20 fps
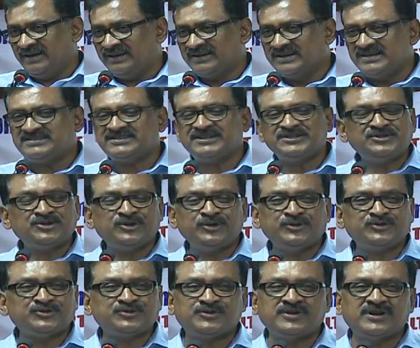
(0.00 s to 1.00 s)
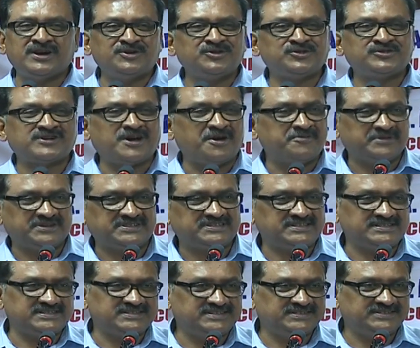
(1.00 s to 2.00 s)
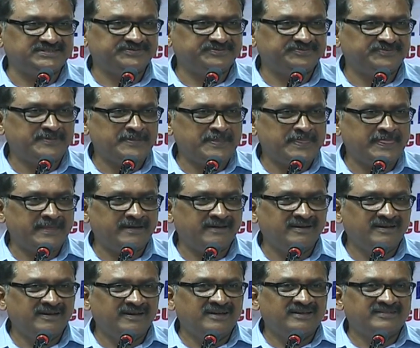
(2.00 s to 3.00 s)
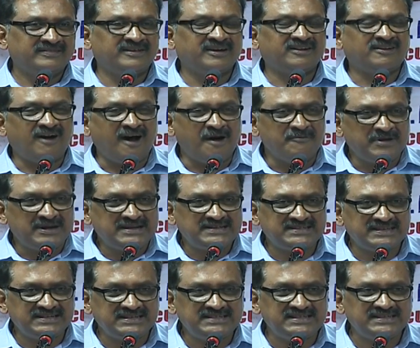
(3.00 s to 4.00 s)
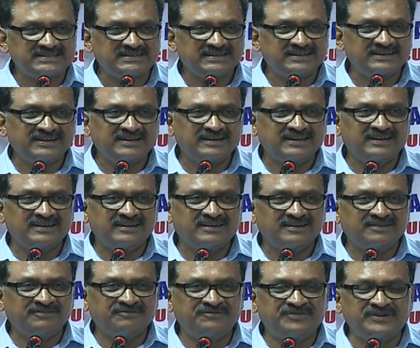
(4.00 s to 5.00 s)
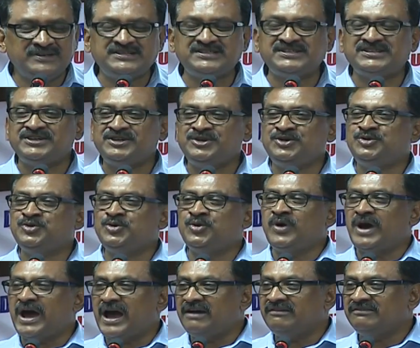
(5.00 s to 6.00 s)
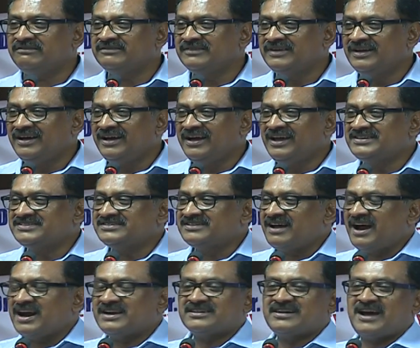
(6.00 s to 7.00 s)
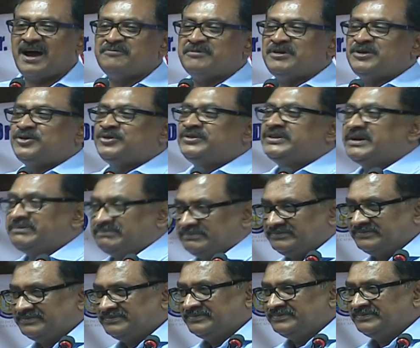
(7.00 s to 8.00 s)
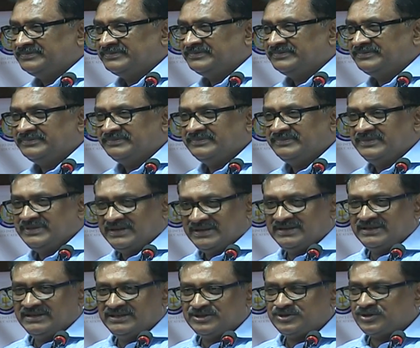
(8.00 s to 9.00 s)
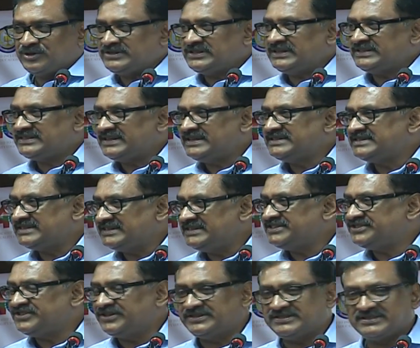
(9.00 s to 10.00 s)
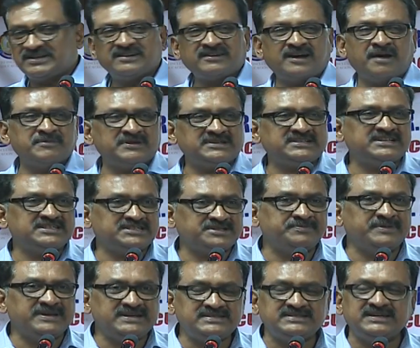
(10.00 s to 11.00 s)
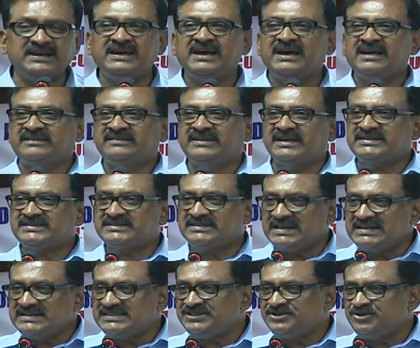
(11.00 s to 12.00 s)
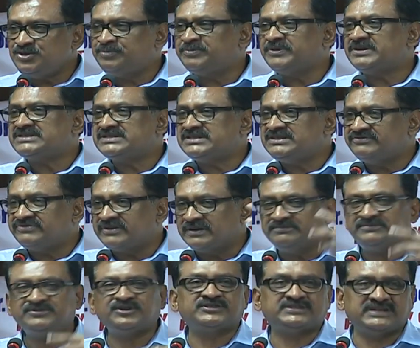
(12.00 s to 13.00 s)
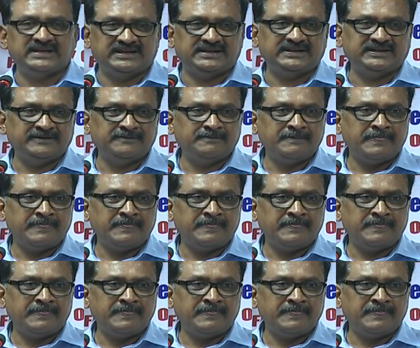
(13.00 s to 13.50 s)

Research lo you should not use common sense. The common sense which you have is not common to them. In social science research, common sense means the sense you perceive from society.